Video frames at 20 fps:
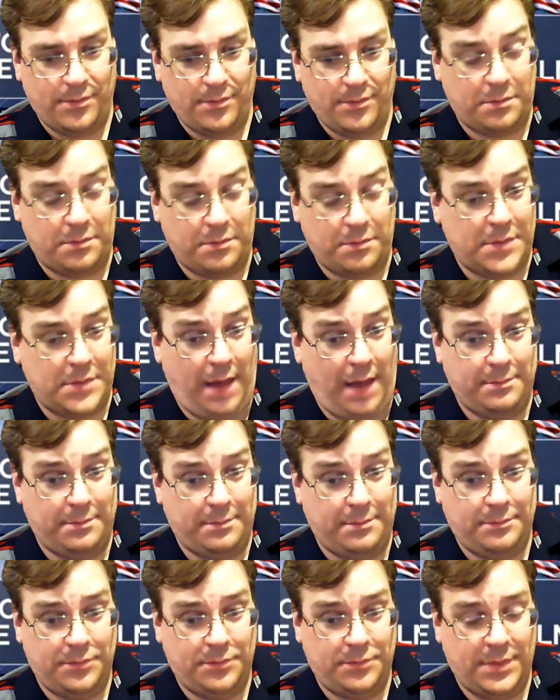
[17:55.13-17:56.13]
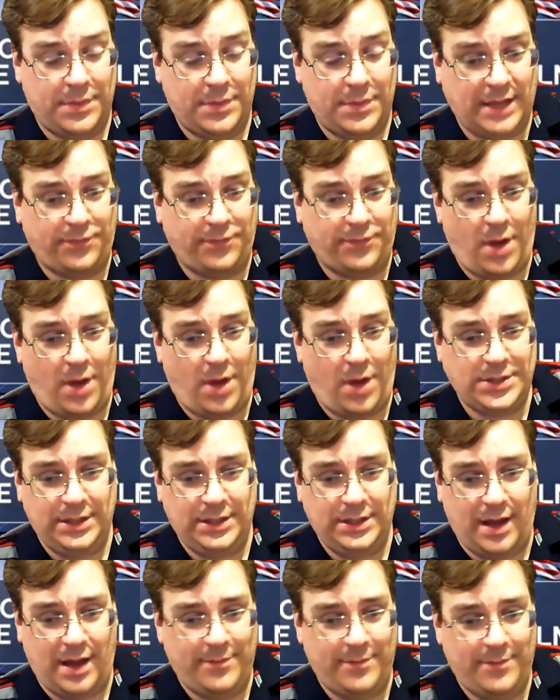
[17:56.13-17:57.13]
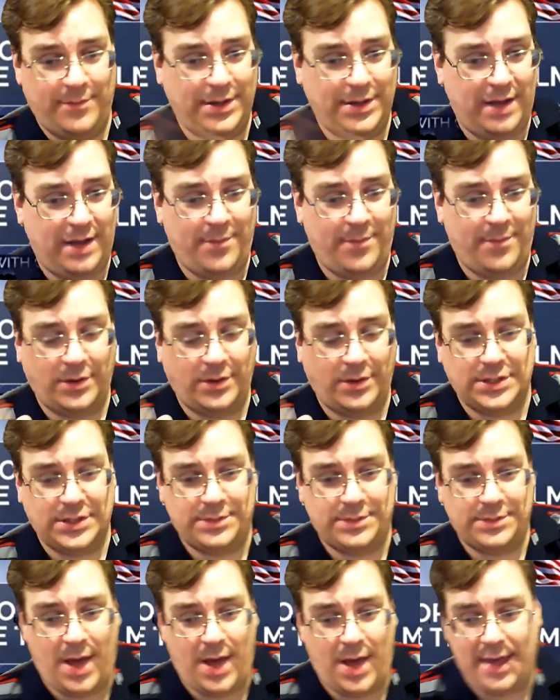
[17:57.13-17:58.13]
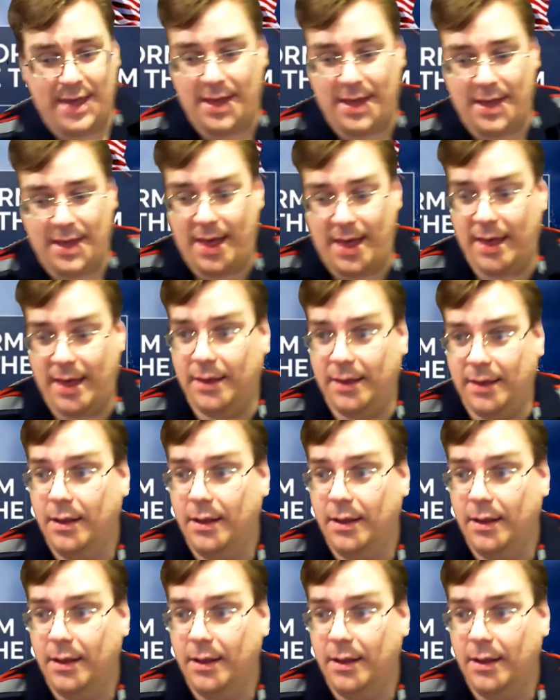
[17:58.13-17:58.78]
yeah, thanks for watching. I've been Dave March, the Spy Guy.